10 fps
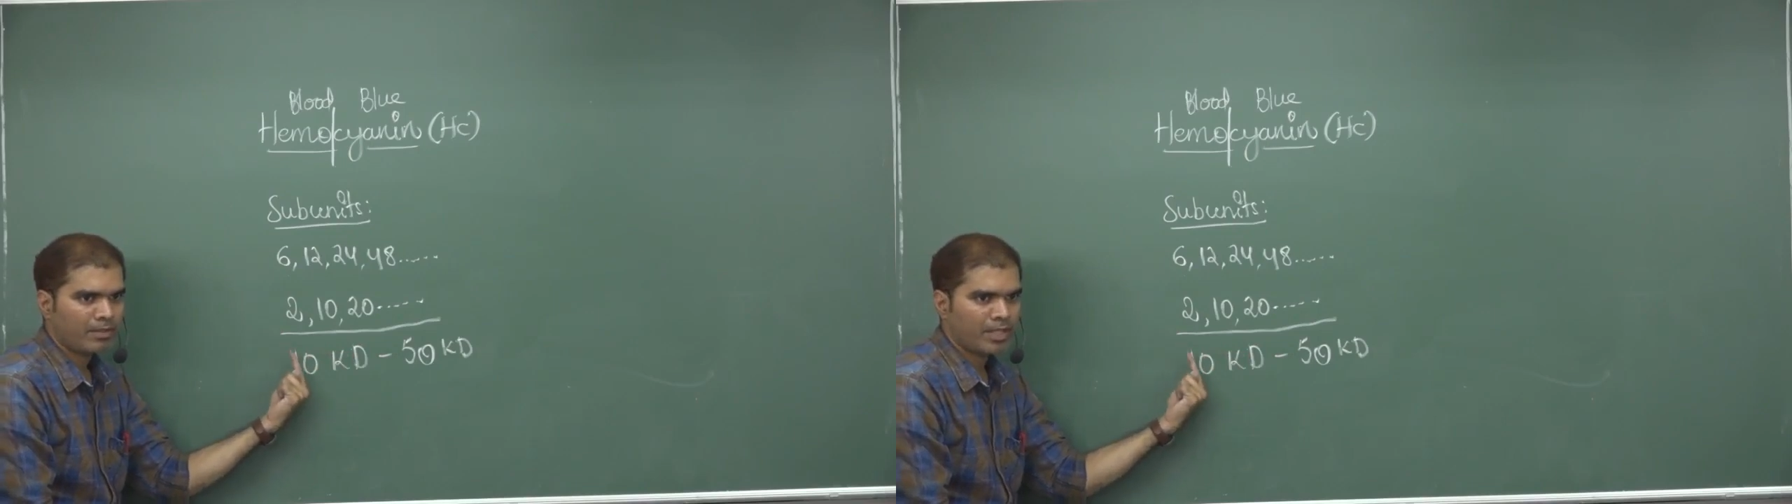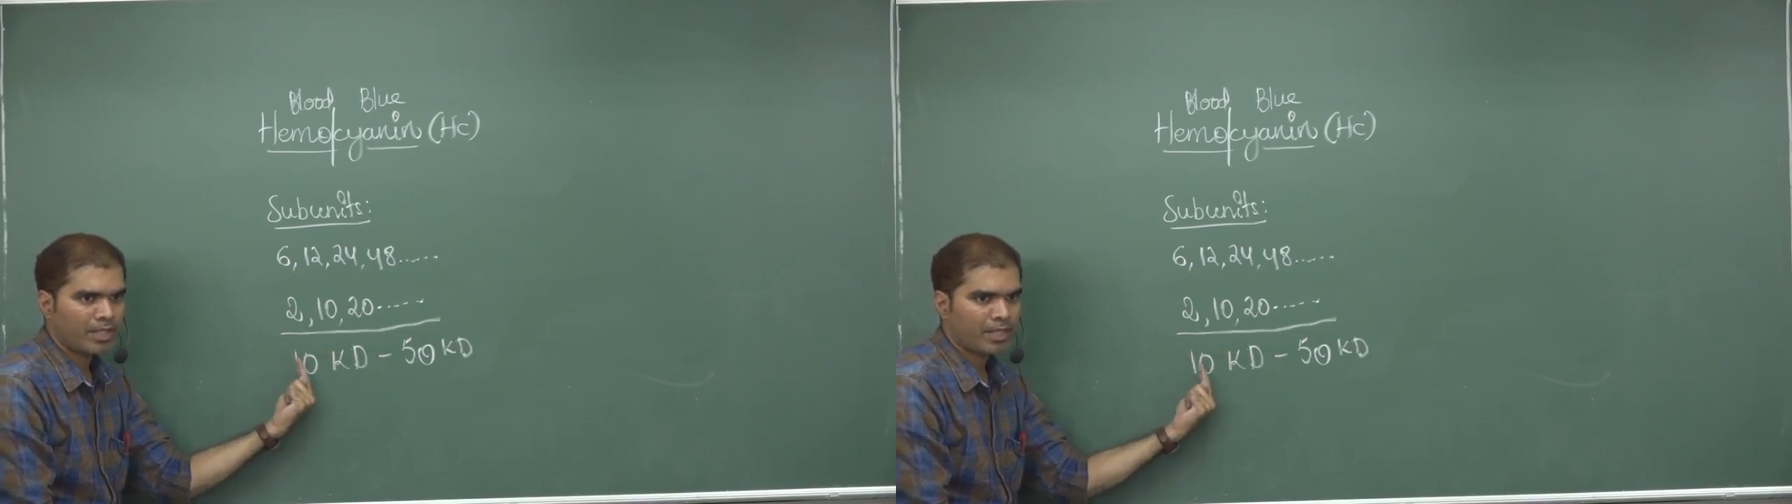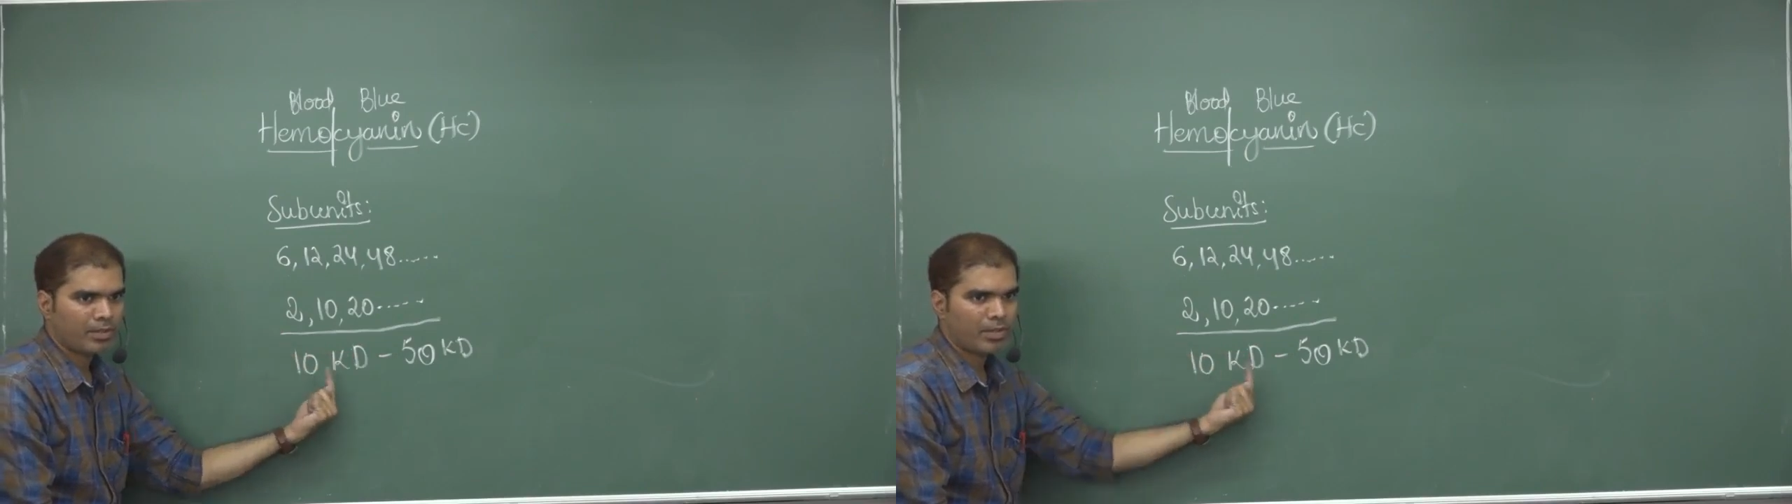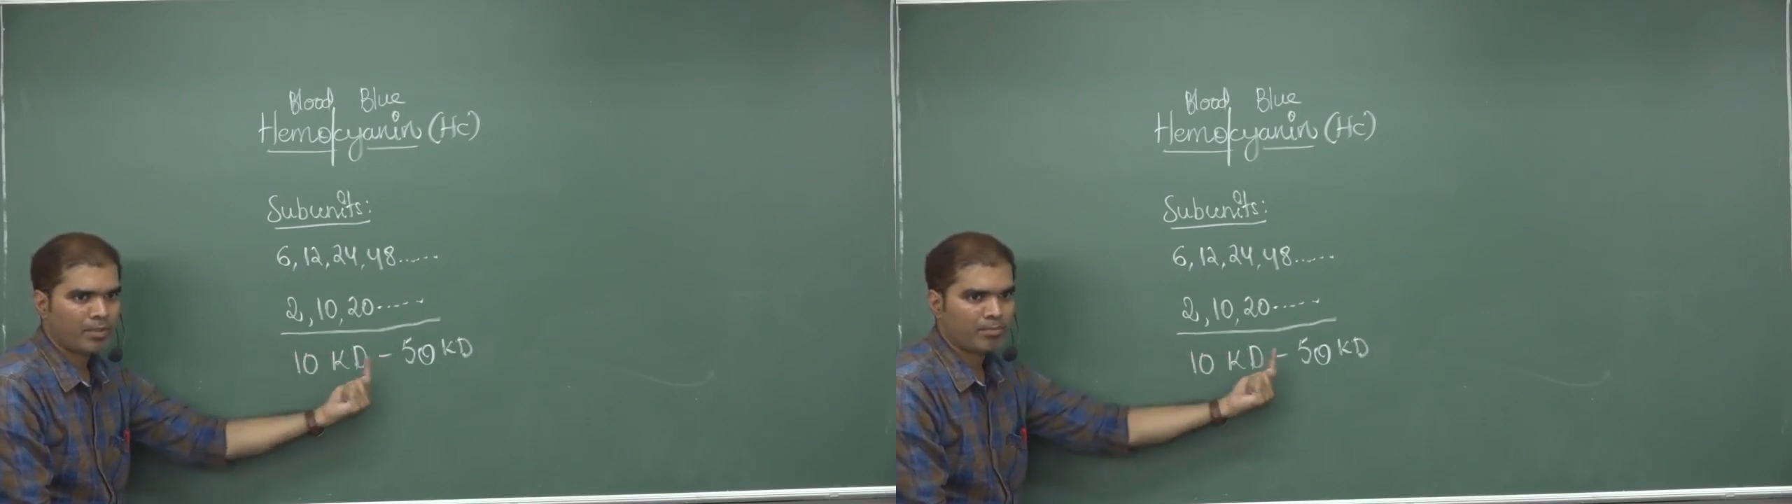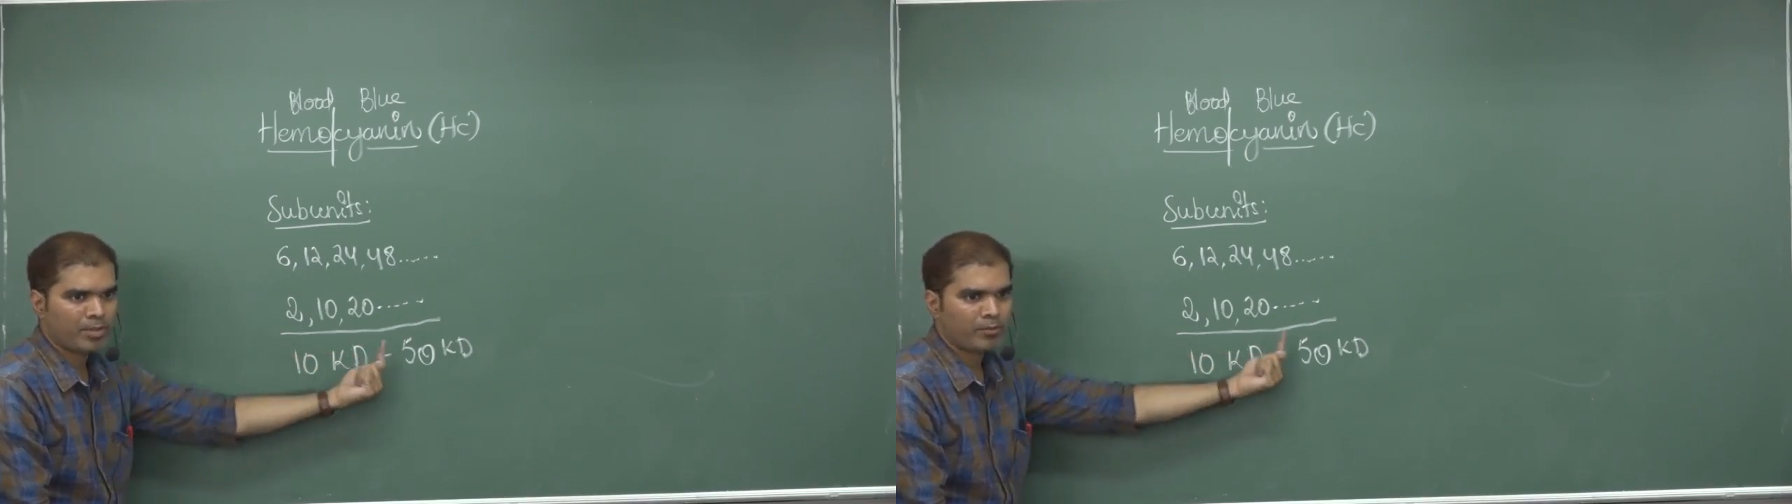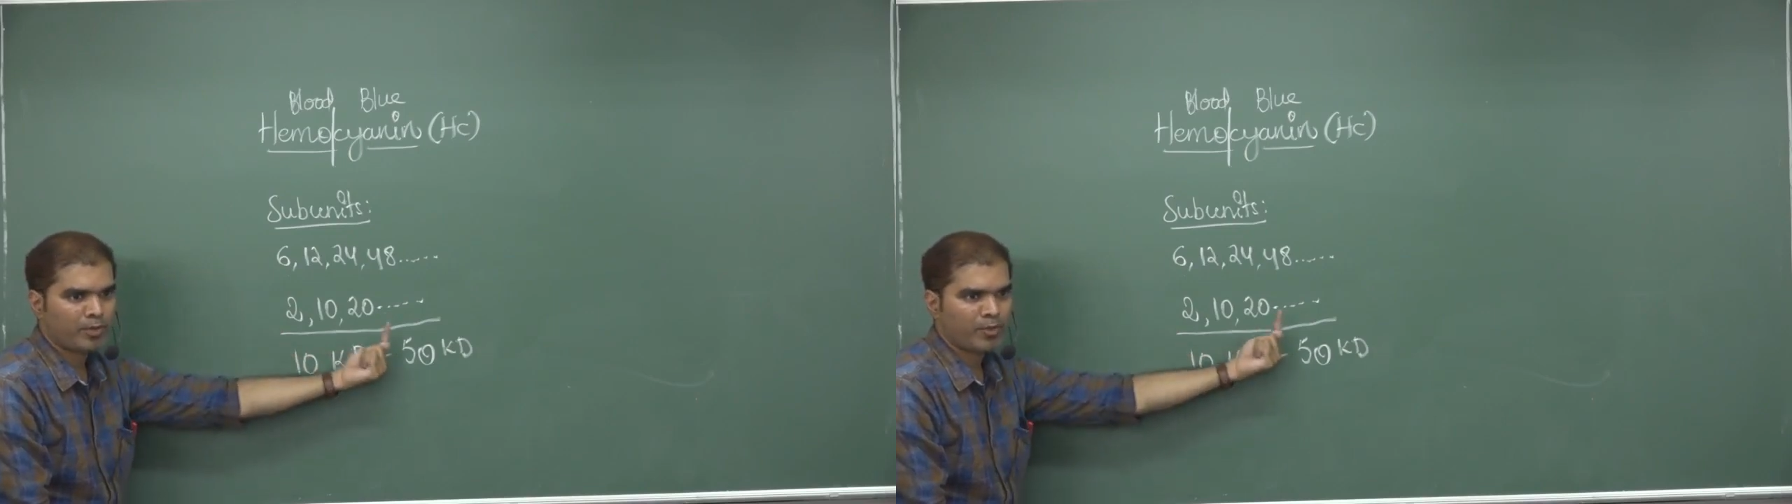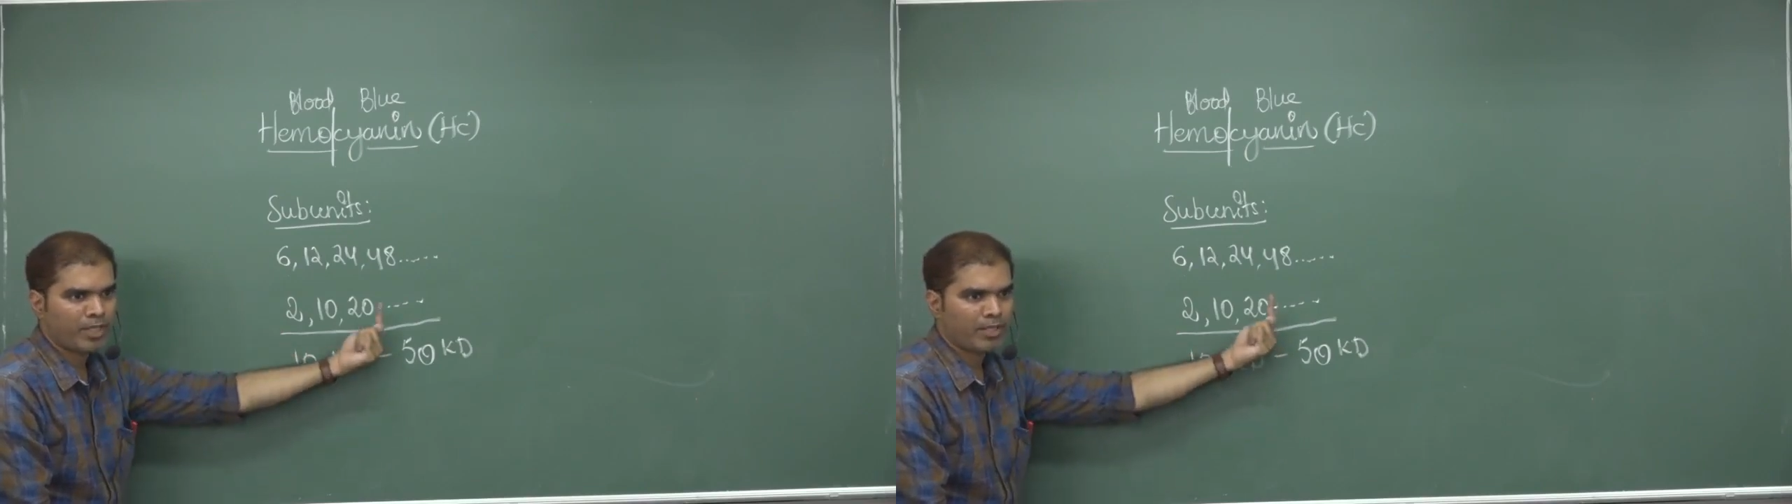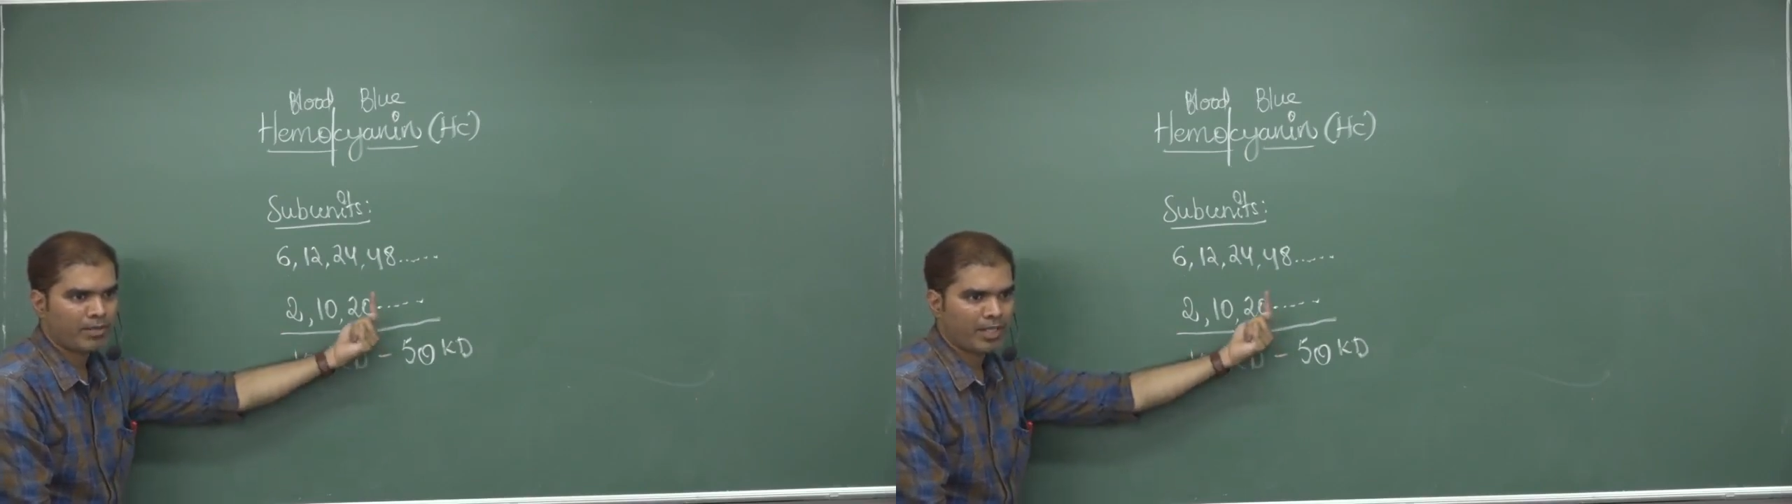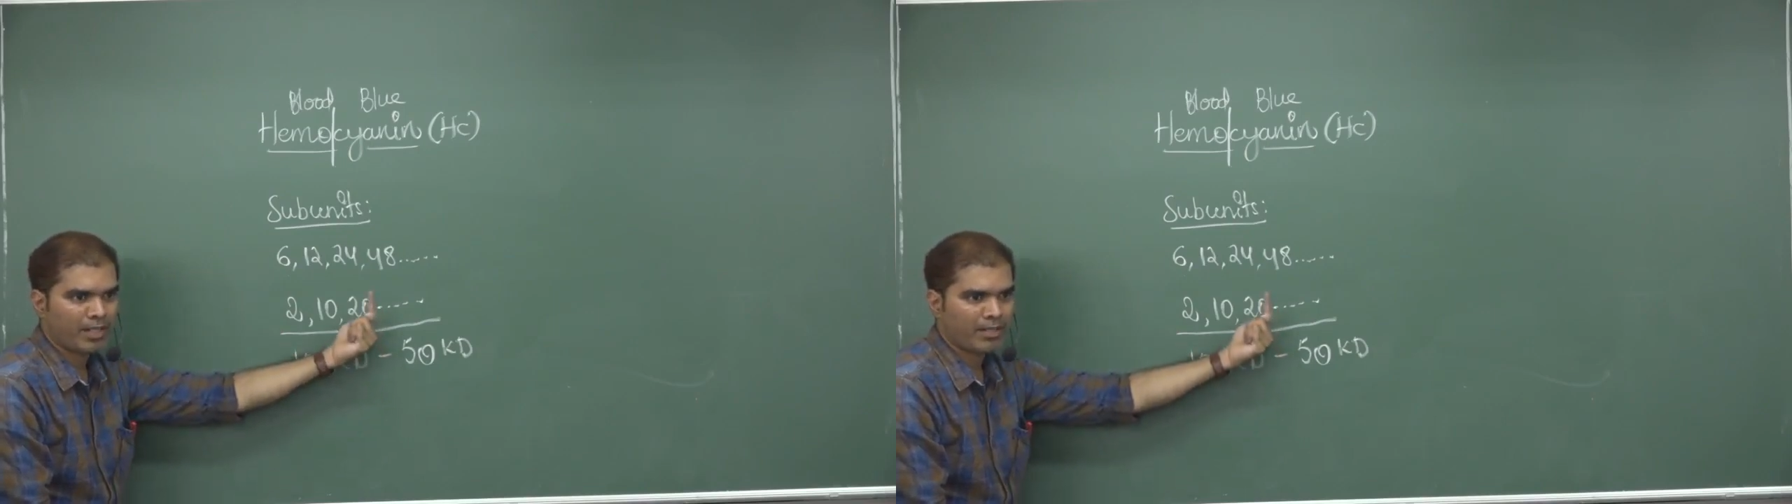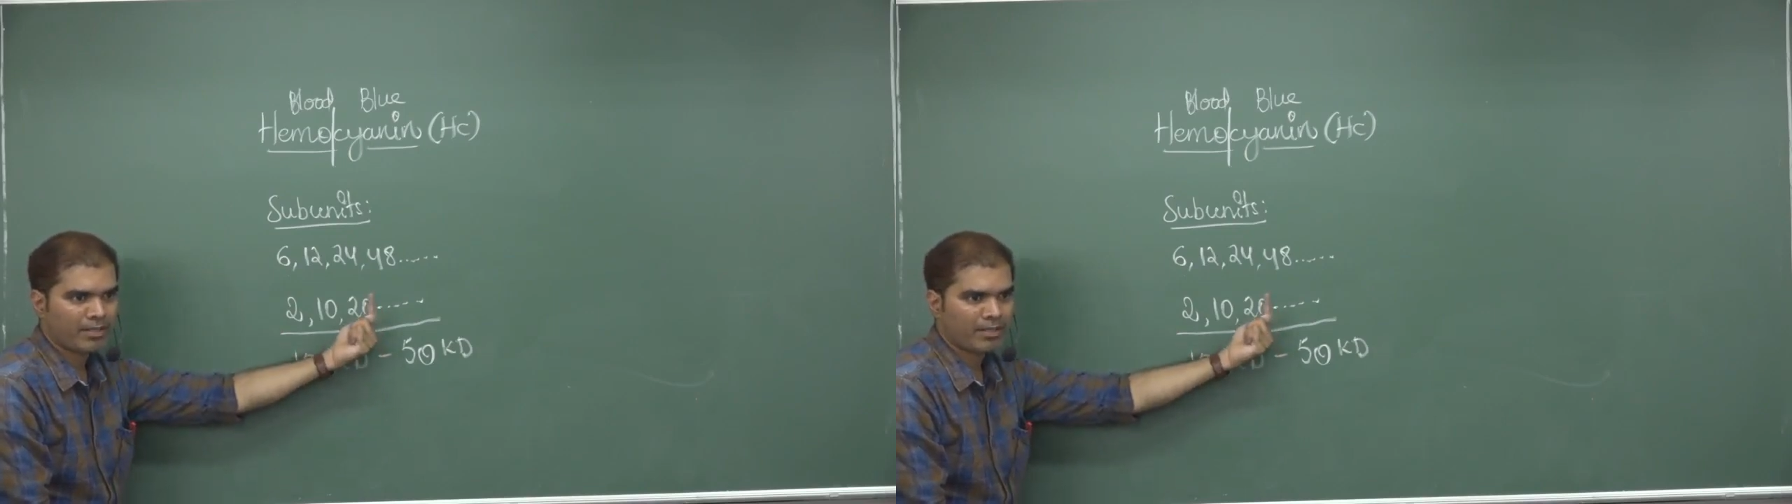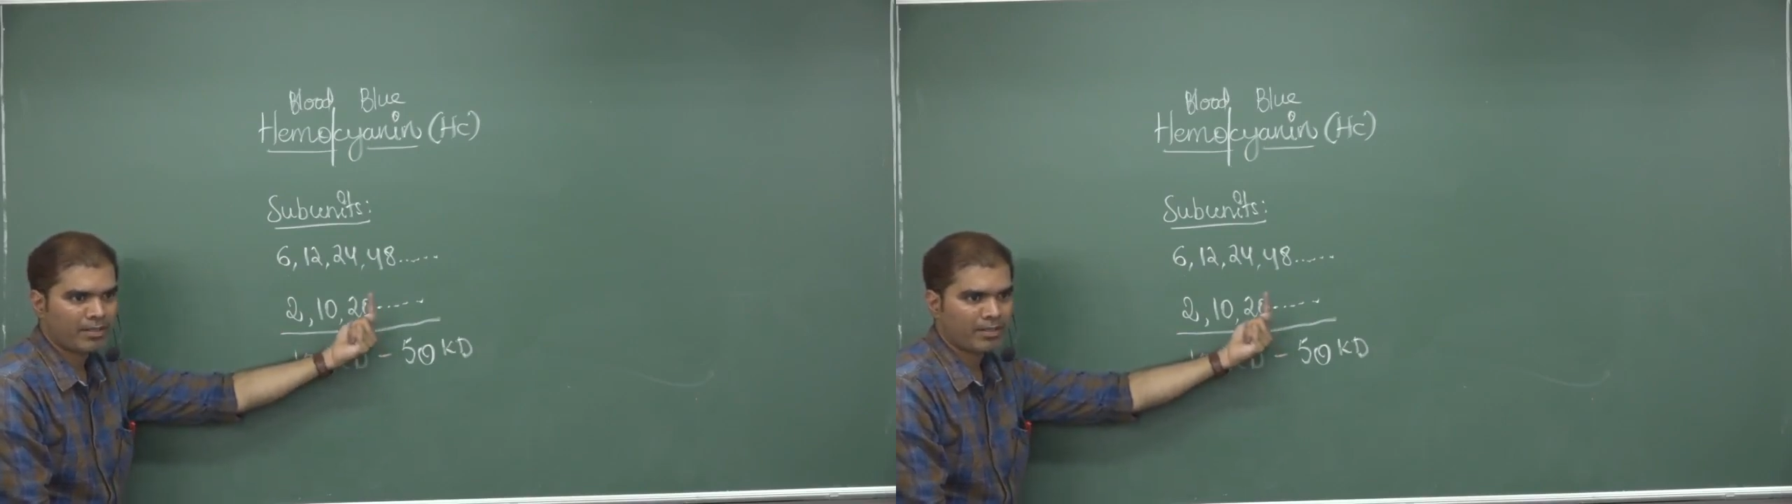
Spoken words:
It can go up to 50 kilodalton.